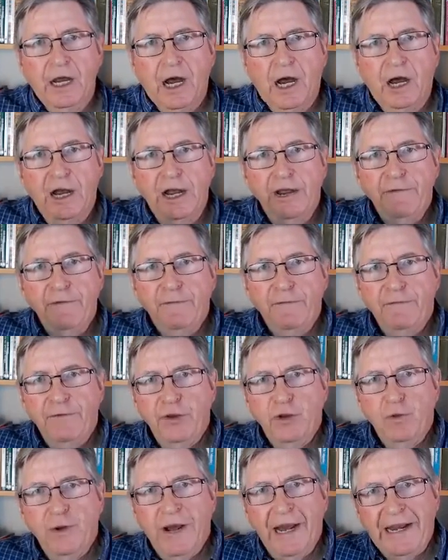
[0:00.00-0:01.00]
I
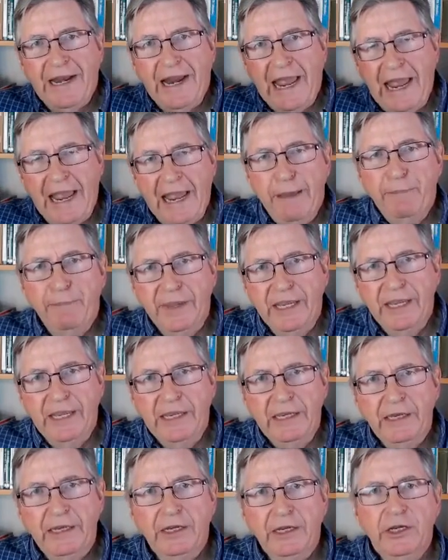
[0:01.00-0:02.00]
feel
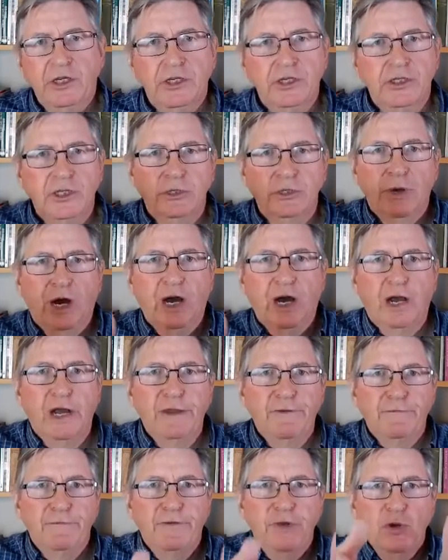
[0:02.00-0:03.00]
unhappy to
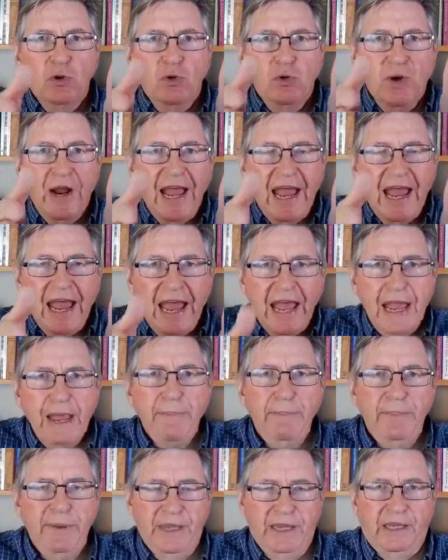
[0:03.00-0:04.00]
I feel
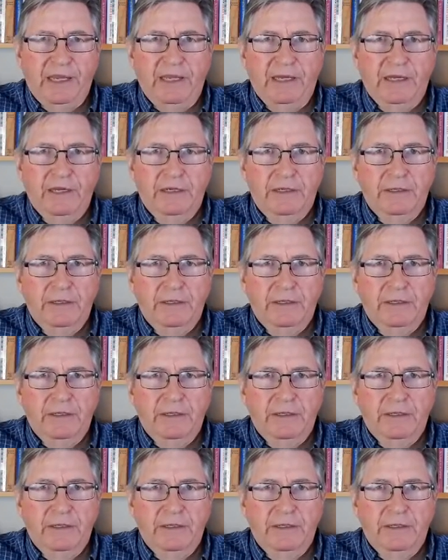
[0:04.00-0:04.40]
happy.